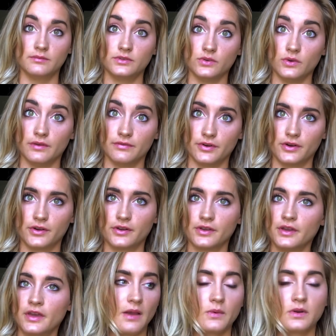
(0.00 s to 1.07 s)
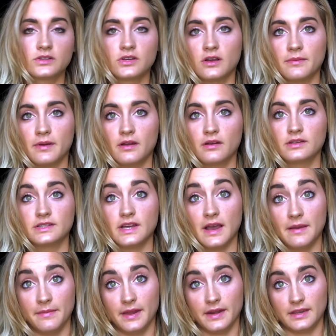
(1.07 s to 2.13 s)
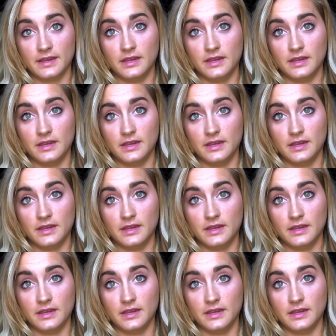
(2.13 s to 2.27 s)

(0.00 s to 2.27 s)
So I've heard. I want to talk about diabetic